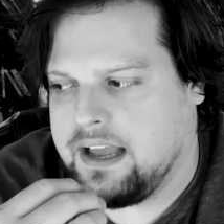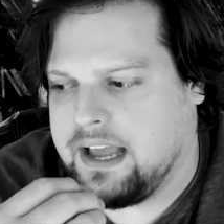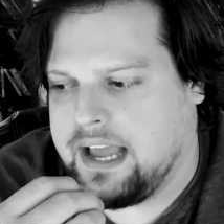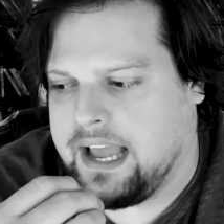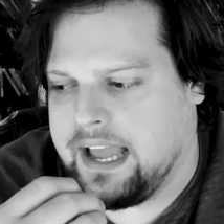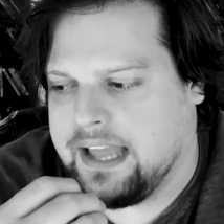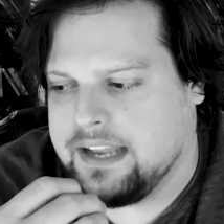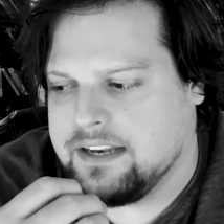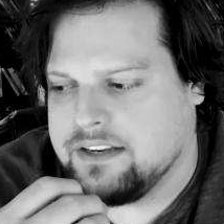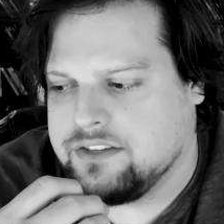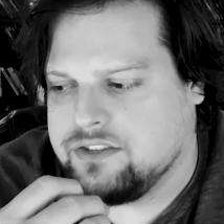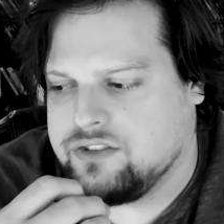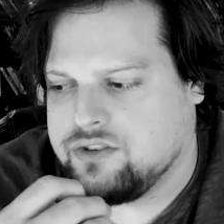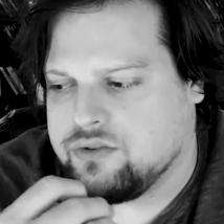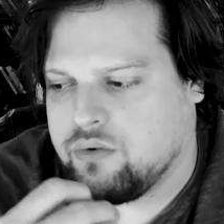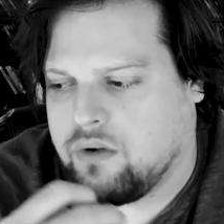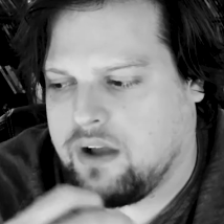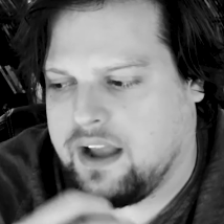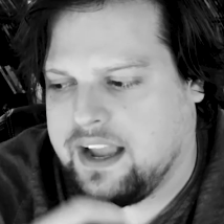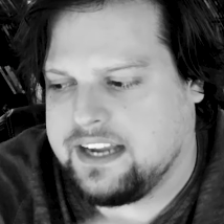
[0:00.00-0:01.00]
and
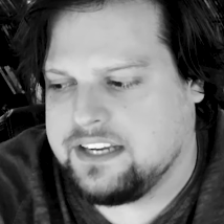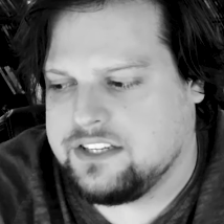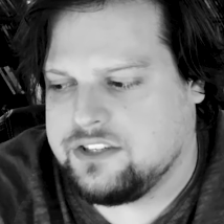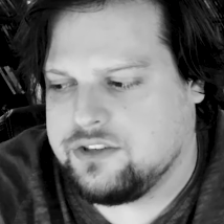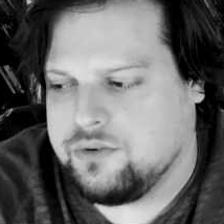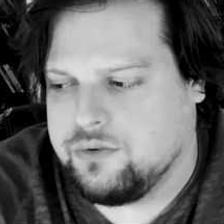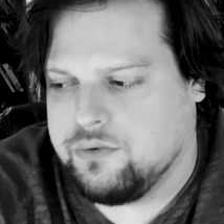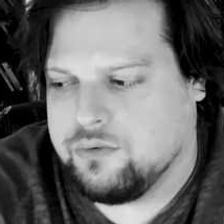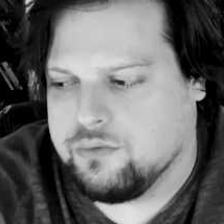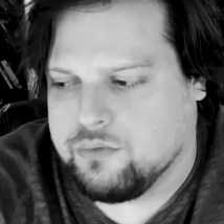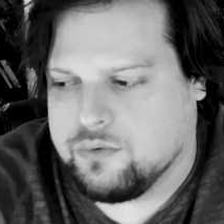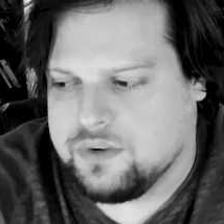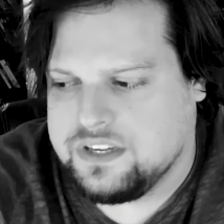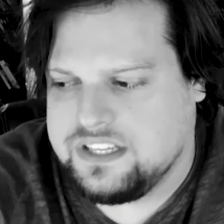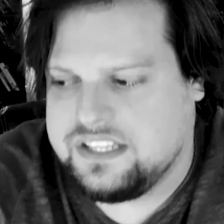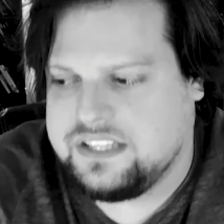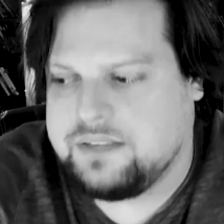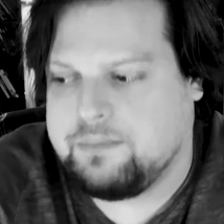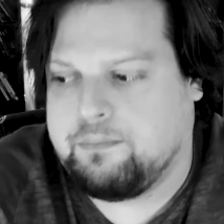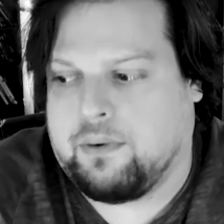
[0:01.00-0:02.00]
trying to
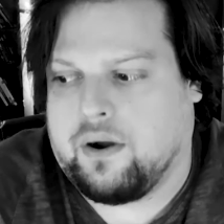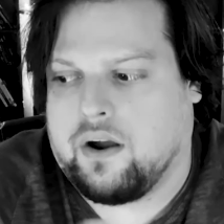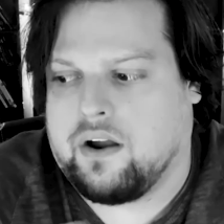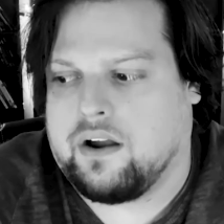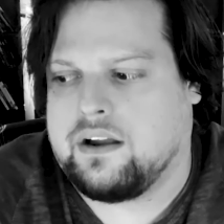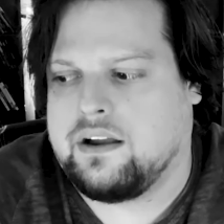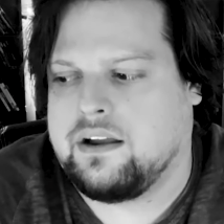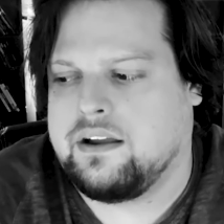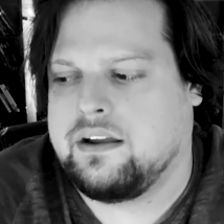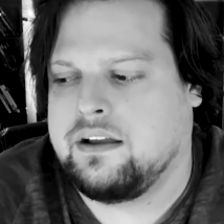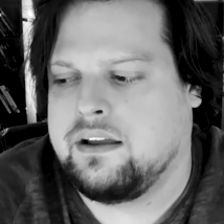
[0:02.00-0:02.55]
respark